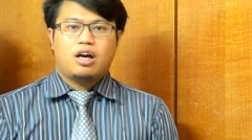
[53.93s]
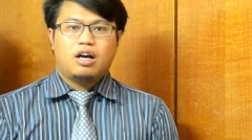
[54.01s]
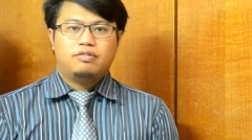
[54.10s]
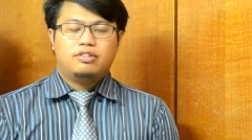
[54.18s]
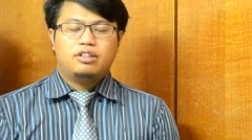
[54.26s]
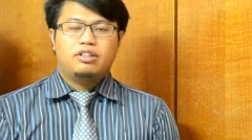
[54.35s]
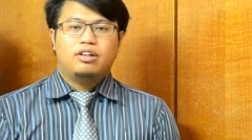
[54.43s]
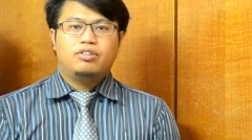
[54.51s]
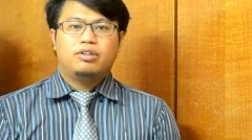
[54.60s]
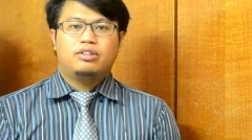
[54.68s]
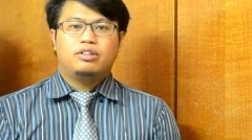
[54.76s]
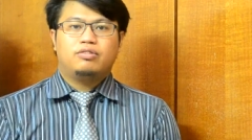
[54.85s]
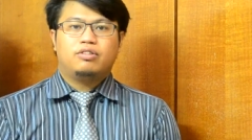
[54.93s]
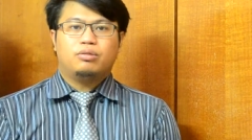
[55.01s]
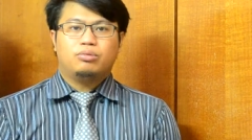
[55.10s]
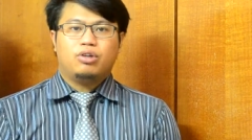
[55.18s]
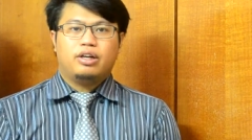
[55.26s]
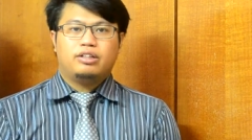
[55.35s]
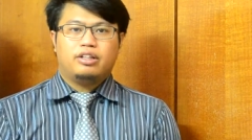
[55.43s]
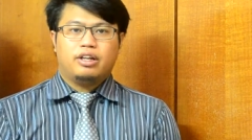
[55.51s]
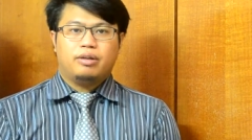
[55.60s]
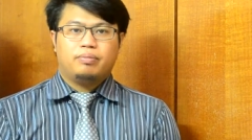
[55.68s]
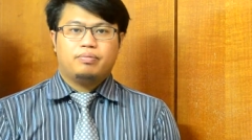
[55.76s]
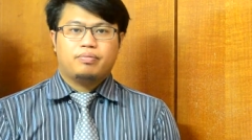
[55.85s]
After graduating from
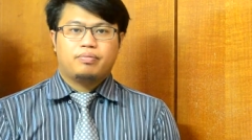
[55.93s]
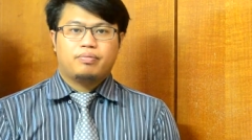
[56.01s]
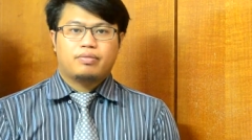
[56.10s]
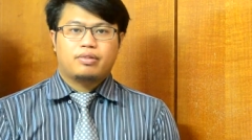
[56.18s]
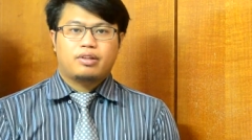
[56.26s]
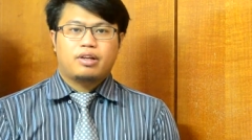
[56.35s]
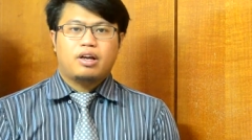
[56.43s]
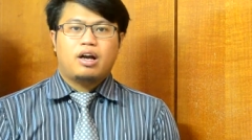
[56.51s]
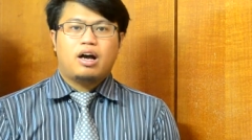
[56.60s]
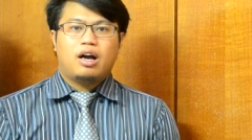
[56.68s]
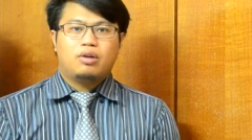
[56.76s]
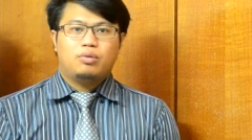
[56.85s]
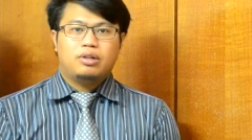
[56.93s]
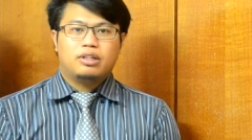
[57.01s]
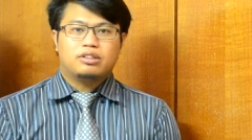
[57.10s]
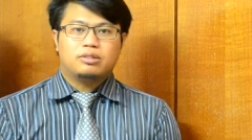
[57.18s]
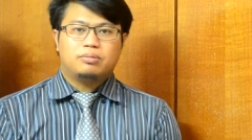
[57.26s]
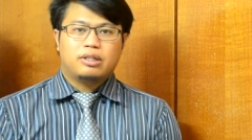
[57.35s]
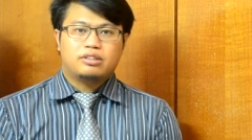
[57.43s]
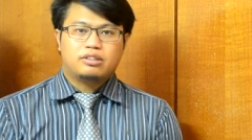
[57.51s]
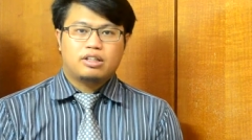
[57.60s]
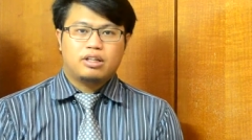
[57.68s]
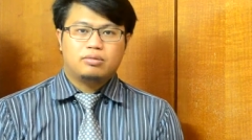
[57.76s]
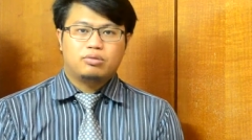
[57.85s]
UiTM, I work as a
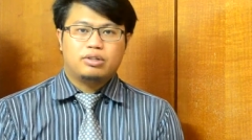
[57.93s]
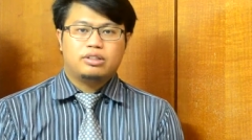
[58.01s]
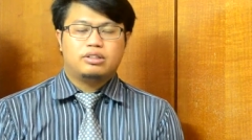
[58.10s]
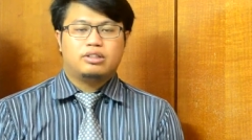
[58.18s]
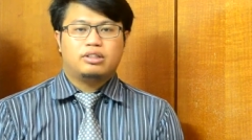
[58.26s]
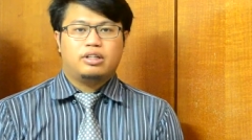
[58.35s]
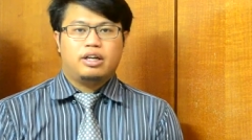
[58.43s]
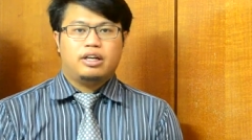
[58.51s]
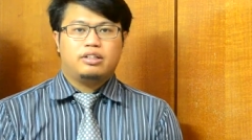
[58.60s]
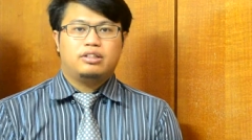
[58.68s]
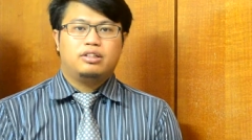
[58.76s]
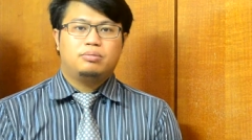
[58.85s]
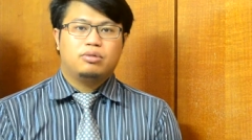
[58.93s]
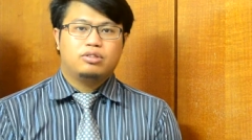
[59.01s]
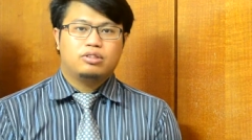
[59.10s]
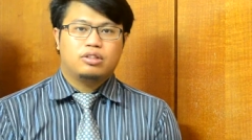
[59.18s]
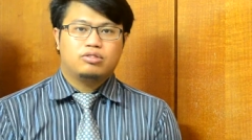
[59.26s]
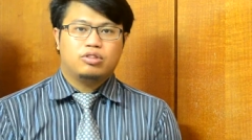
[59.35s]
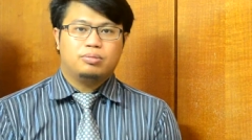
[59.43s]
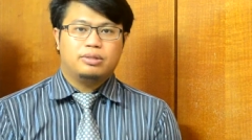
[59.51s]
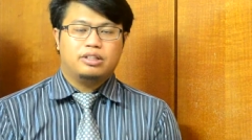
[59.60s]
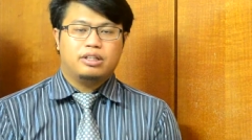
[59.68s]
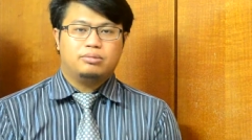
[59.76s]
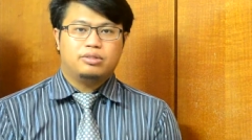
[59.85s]
part-time waiter at Ipotong
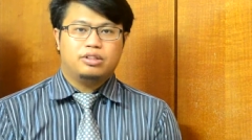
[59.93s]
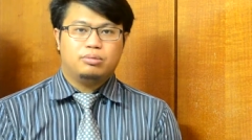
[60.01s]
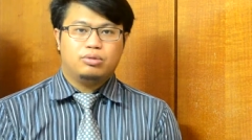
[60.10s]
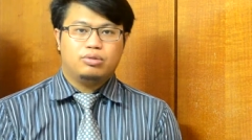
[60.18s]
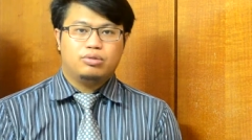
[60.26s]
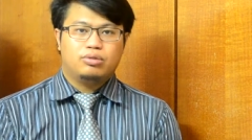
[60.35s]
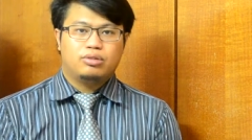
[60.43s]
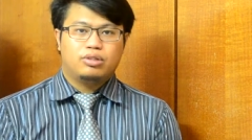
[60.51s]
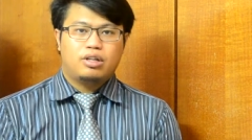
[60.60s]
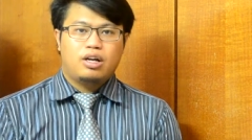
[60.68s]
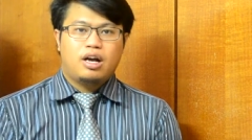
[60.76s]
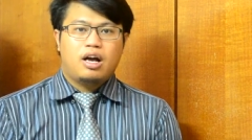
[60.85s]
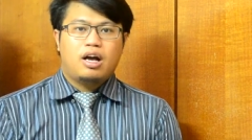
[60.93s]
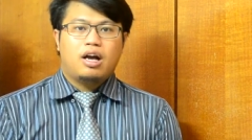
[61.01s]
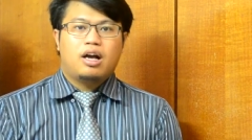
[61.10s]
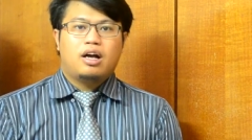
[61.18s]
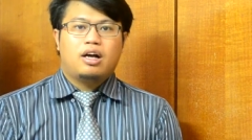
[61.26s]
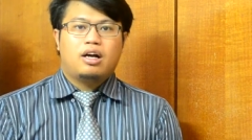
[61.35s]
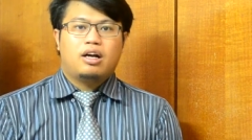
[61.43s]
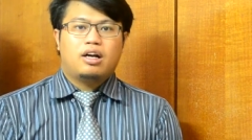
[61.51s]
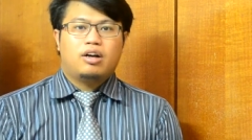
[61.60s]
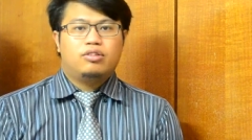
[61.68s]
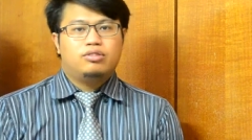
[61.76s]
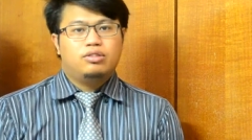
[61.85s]
Kopitiam Cebu.
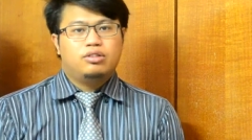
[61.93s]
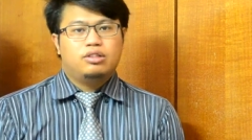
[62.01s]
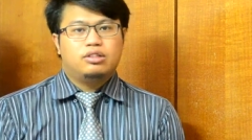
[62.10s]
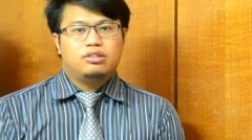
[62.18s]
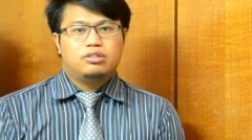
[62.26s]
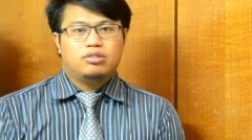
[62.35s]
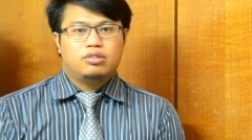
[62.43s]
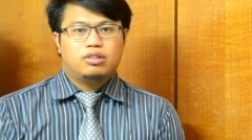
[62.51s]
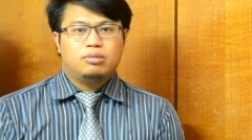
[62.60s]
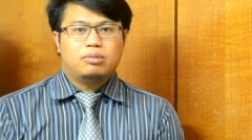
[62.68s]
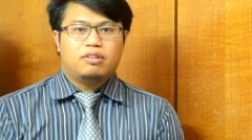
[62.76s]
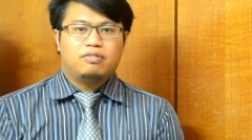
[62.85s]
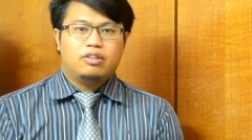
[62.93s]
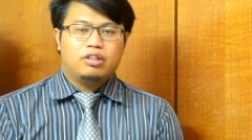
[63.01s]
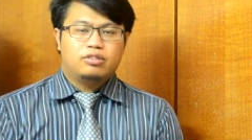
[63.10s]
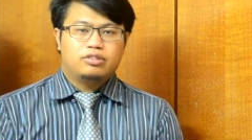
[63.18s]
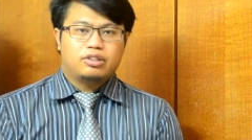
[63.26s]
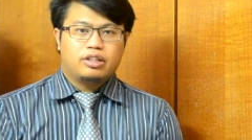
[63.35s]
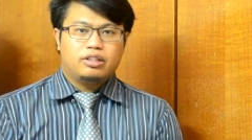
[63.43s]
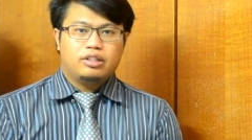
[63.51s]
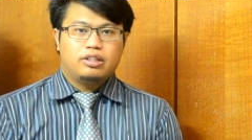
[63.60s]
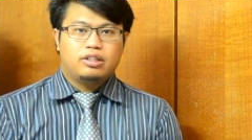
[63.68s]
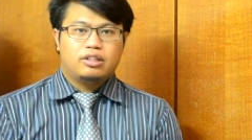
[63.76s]
Although it is not in my field of study,